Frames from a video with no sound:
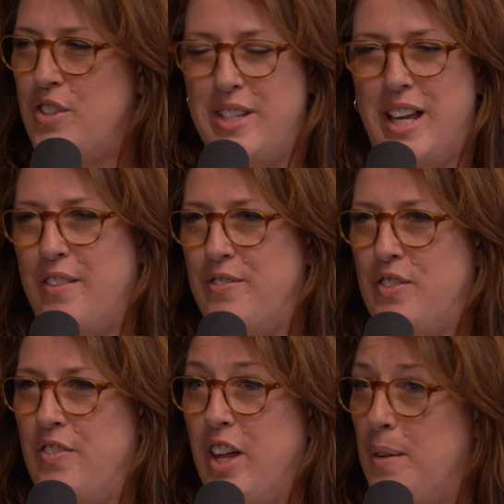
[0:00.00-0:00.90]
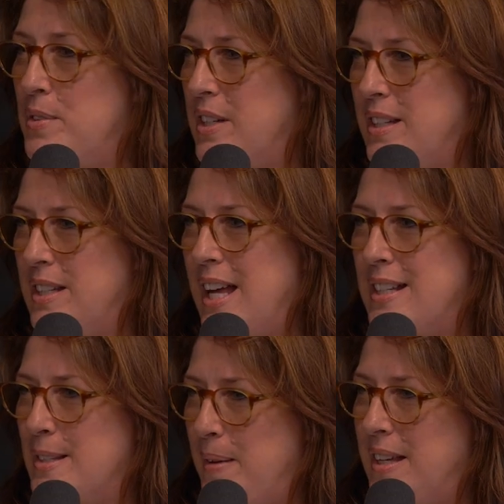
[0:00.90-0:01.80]
just think I've developed into
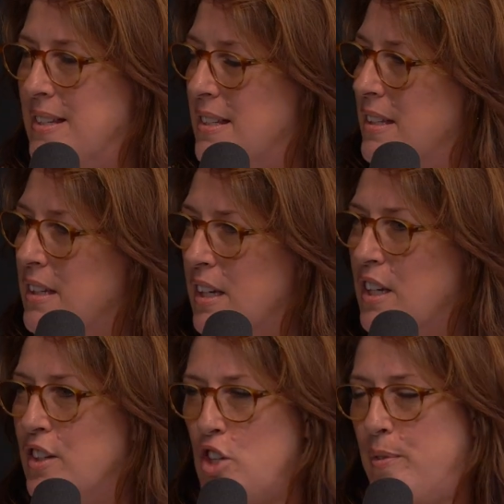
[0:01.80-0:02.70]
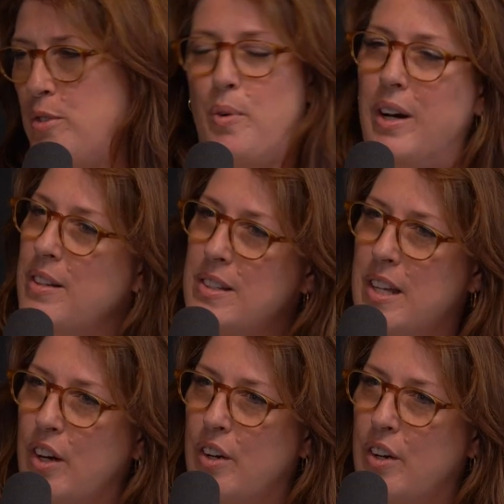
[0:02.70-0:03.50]
that space so much more. So,